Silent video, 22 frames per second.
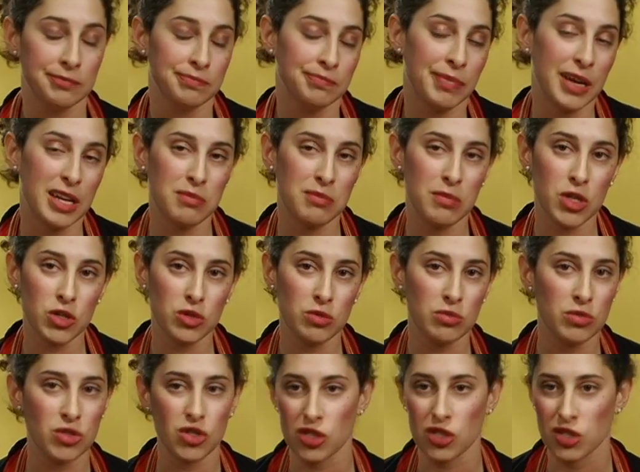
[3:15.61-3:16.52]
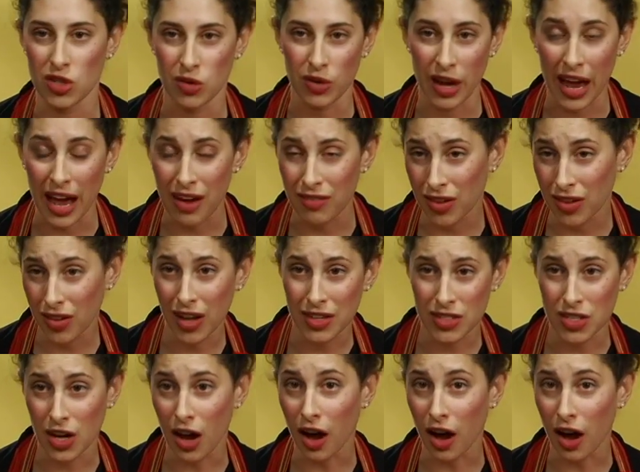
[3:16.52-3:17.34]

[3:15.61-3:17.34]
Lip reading: button mushrooms just don't have a lot to